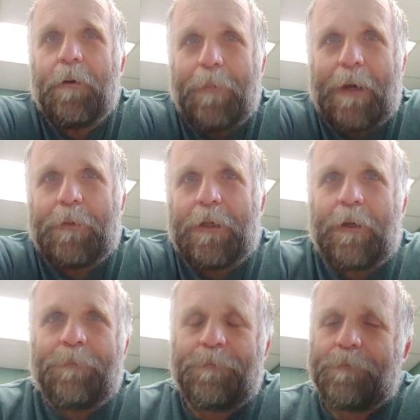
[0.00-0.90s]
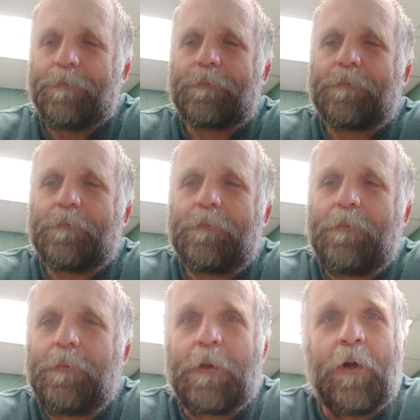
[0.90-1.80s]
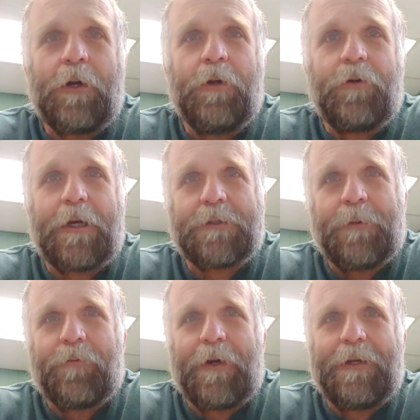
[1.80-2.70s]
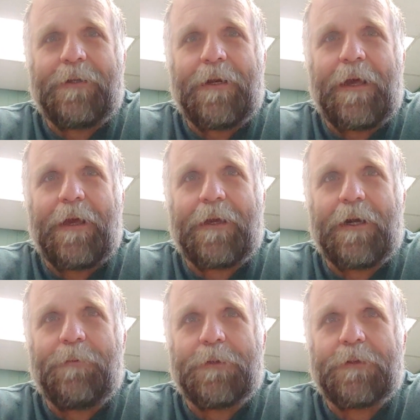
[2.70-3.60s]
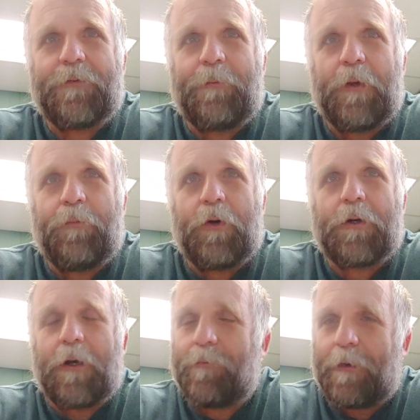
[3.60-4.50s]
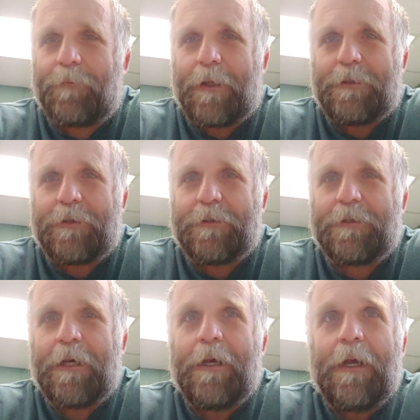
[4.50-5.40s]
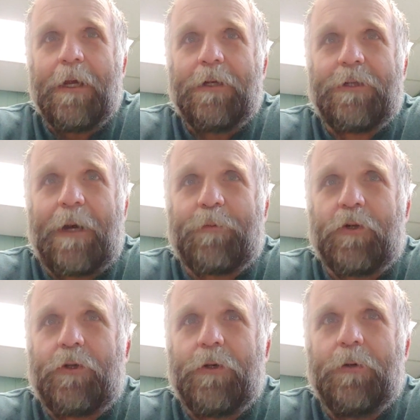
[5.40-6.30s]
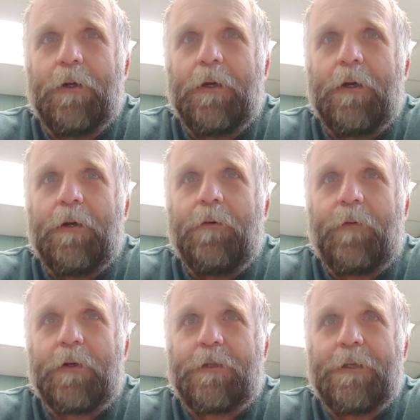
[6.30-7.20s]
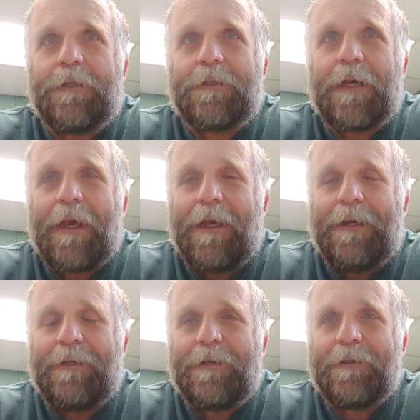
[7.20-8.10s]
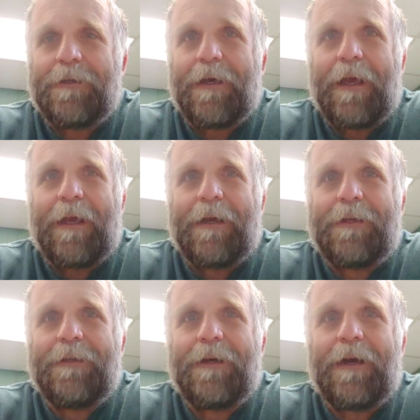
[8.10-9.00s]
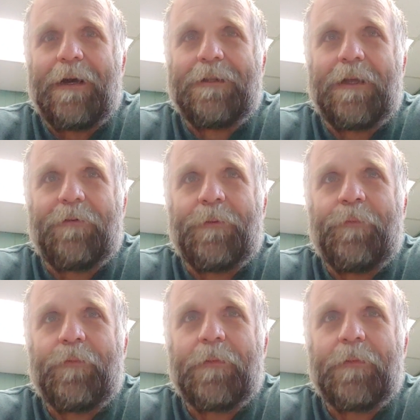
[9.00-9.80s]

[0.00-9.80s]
Babylon. Our New Testament reading today comes from the book of Revelations, chapter 2, verses 8 and 11.